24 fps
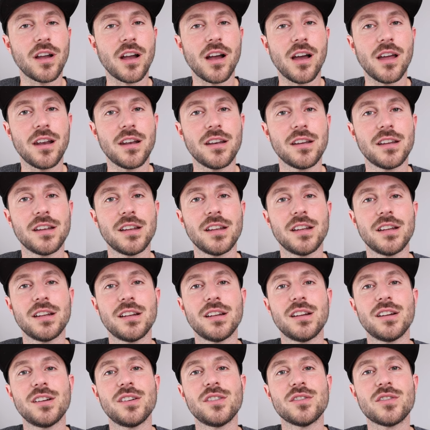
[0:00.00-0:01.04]
on?
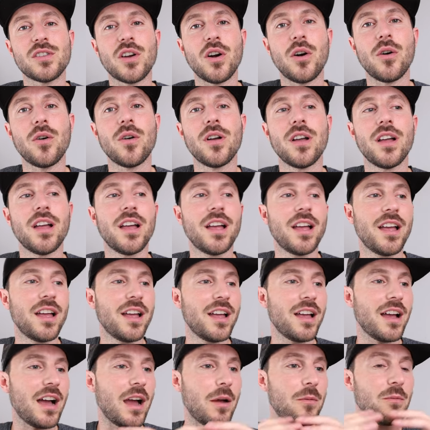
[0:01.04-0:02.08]
So
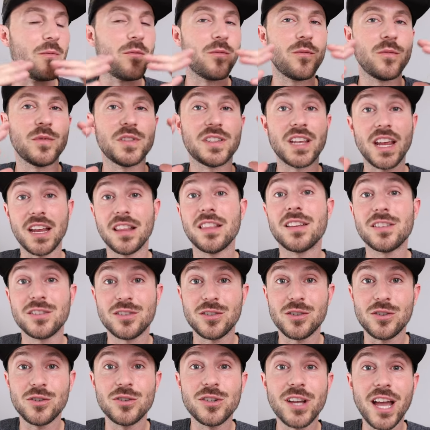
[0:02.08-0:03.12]
I'm saying this
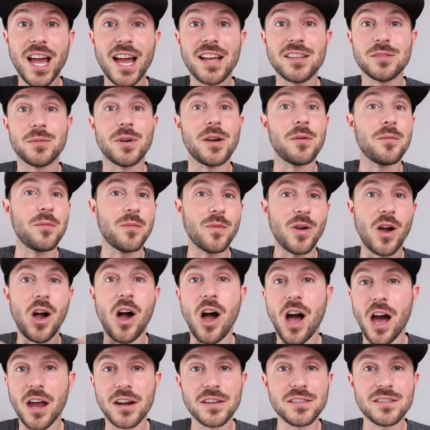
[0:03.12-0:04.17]
to you guys, but I'm
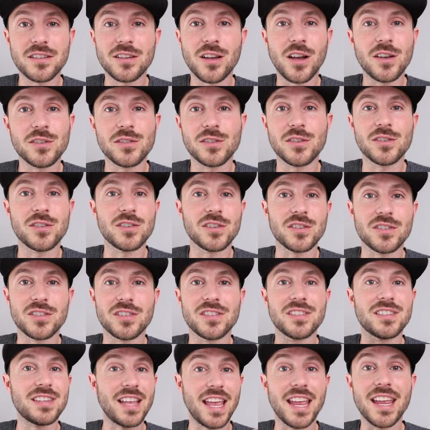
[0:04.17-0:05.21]
honestly also
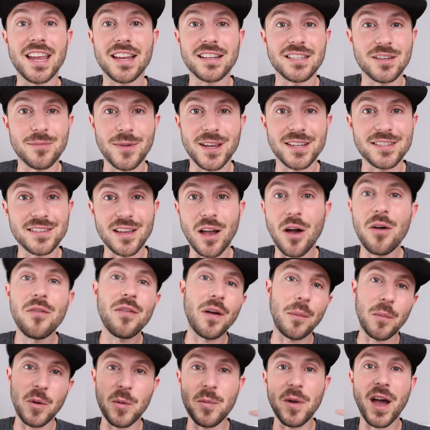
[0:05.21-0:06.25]
just saying it to myself.
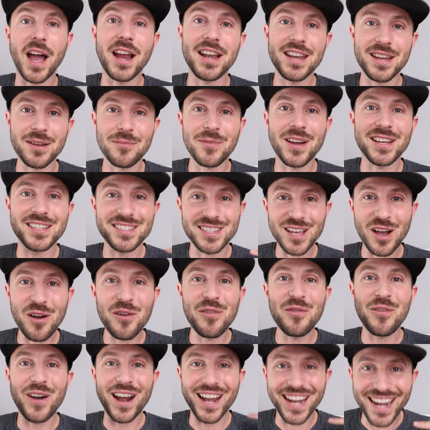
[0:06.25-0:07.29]
I'm reminding
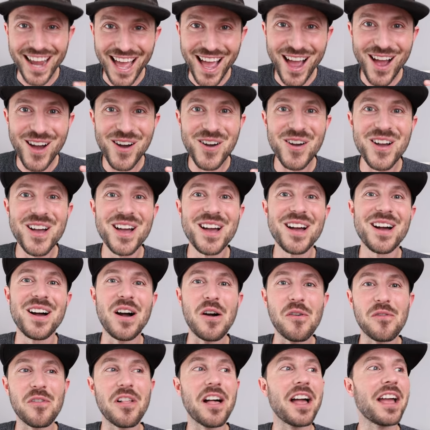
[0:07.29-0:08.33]
myself right now
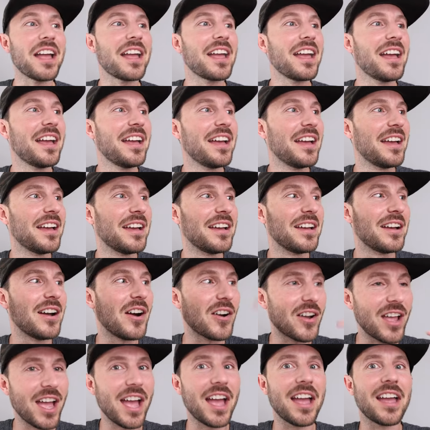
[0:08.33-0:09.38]
of like,
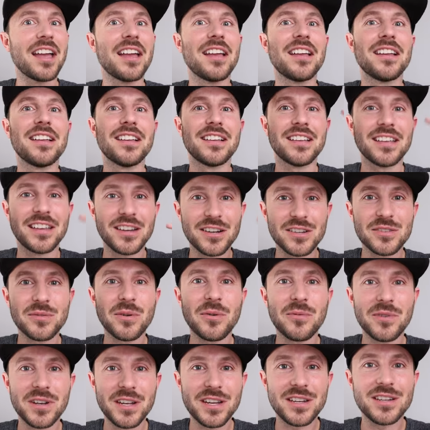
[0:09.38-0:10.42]
okay, here's
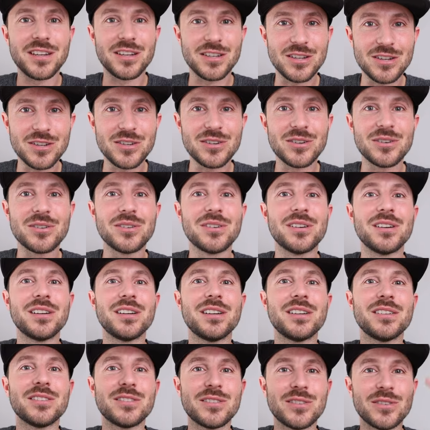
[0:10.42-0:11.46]
what we need to do
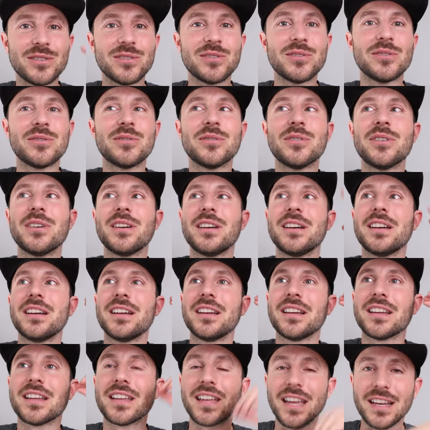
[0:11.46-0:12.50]
to
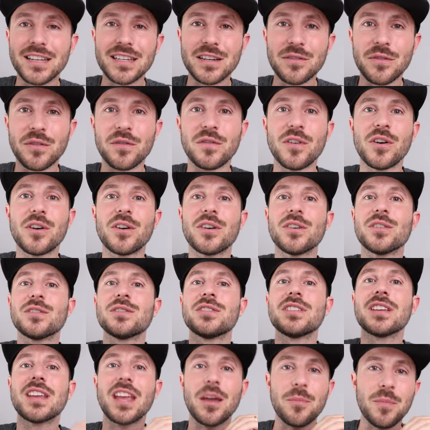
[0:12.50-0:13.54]
get different photos,
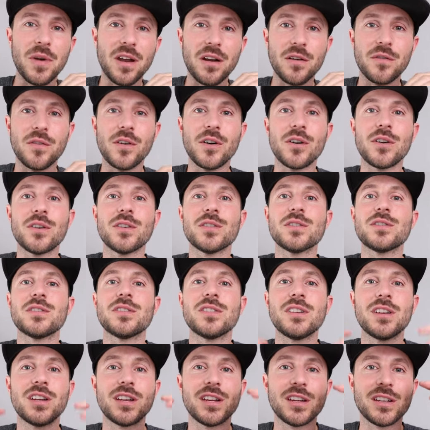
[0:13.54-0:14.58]
to get better photos.
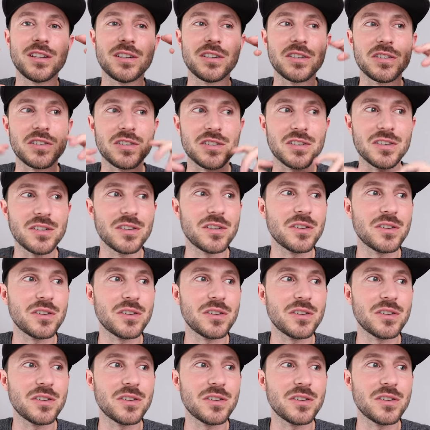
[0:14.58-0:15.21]
Just